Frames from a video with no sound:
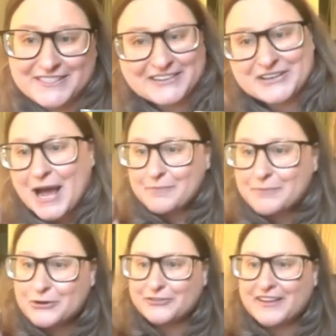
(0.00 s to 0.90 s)
They're not
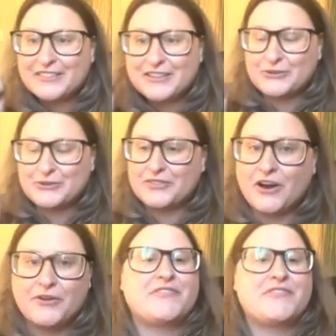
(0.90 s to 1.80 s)
moving. They're doing their
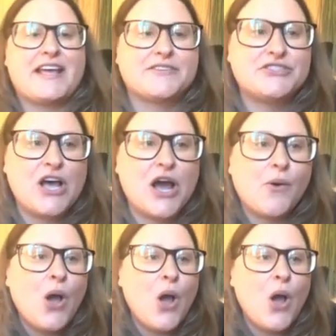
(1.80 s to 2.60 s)
own thing. So